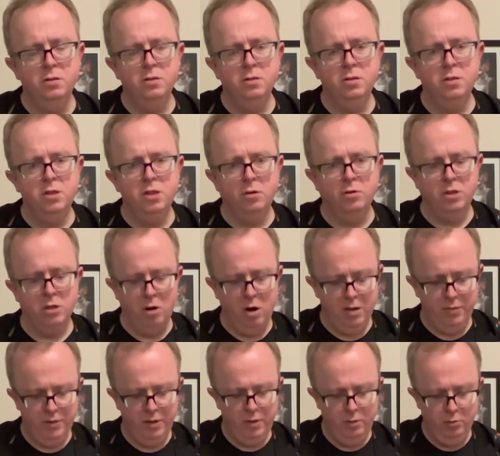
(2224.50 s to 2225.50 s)
so
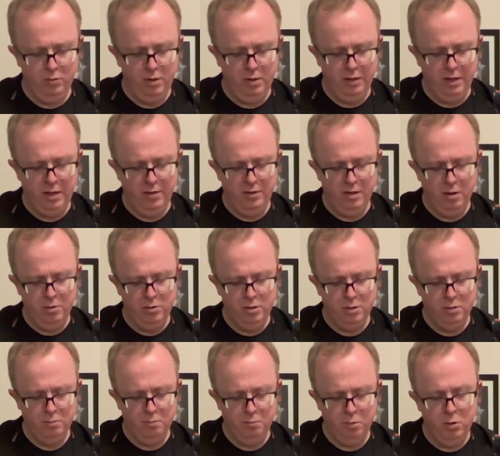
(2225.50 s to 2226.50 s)
tight that you're going to get
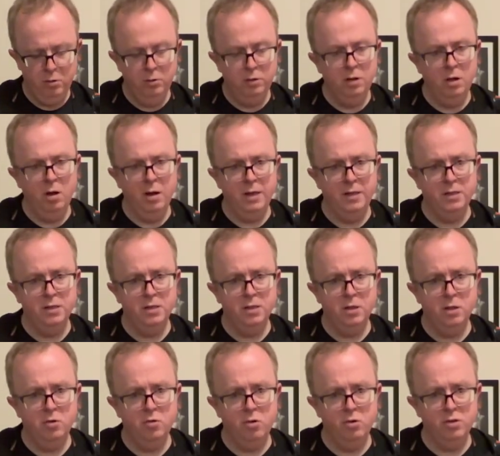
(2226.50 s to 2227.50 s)
those pull lines
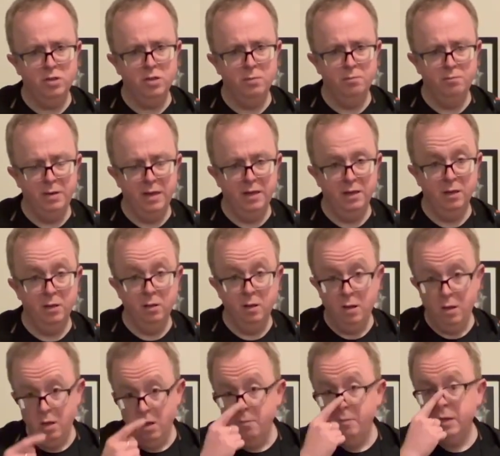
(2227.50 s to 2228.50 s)
across the middle.
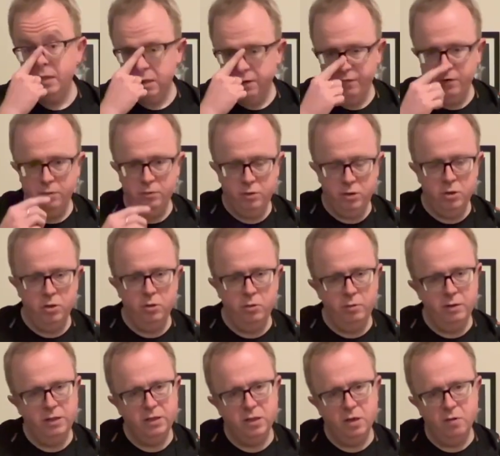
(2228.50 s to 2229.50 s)
Because if you do,
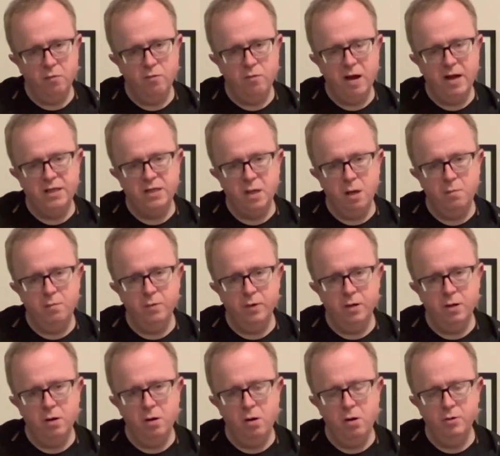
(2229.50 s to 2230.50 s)
it's going to raise up the
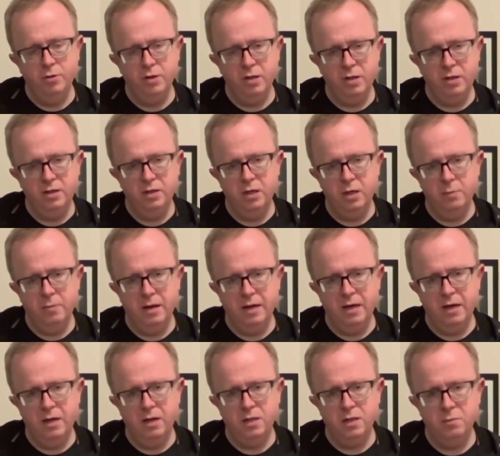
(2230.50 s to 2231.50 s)
card and it's going to make
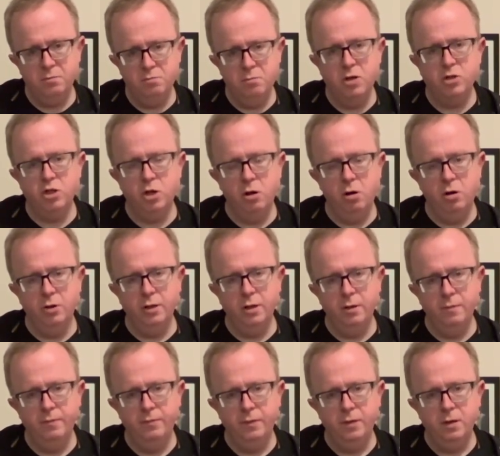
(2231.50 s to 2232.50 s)
it much harder
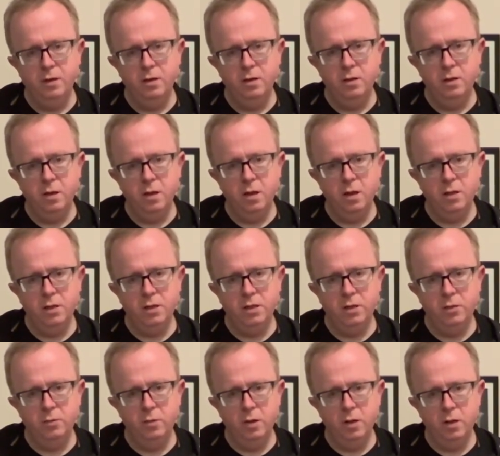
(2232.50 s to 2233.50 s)

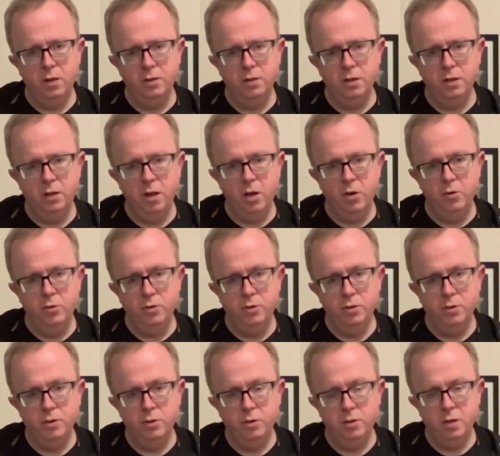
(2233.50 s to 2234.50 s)
to load,
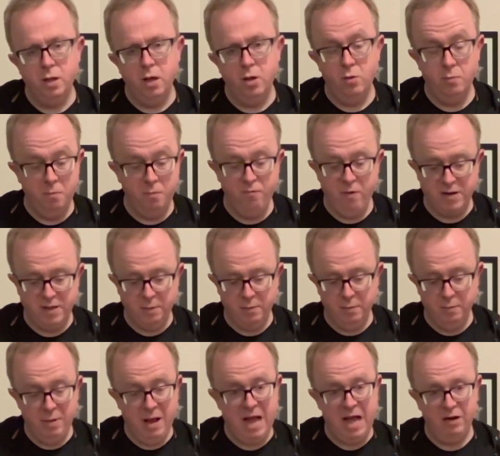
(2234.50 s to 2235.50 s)
or raise up the
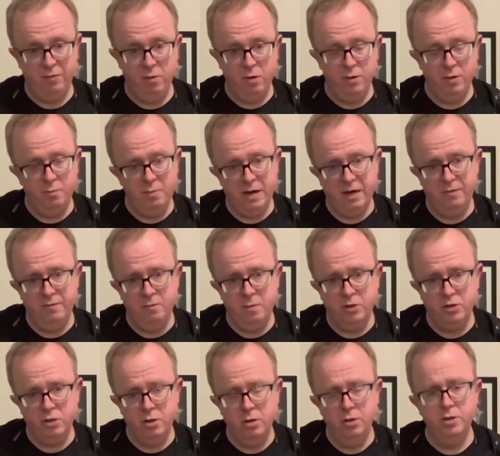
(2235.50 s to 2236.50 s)
bag rather, make it
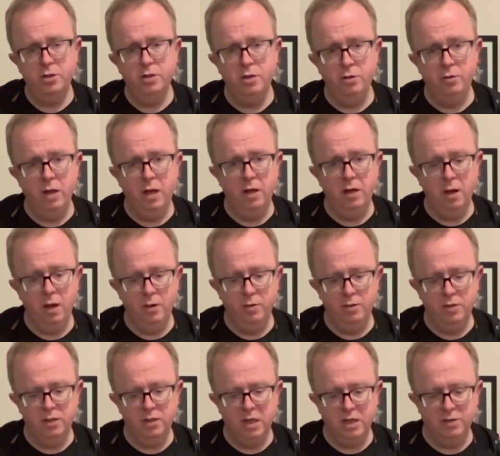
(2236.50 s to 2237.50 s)
much harder to do that load
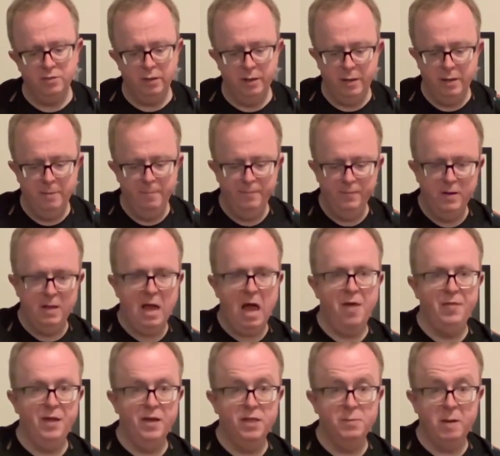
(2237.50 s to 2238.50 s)
successfully.
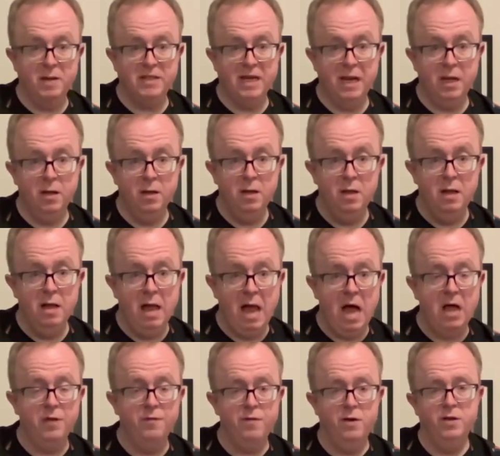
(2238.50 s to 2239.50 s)
And then a spectator
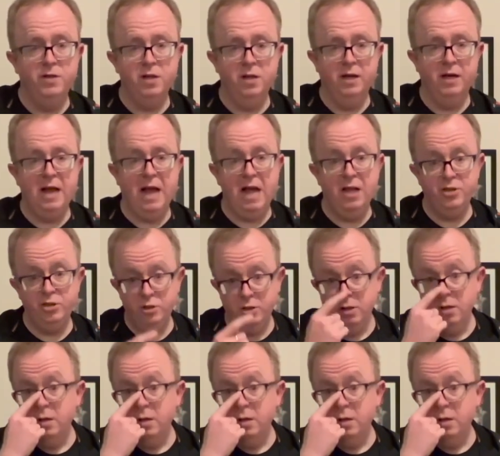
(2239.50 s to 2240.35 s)
at the front is going to catch.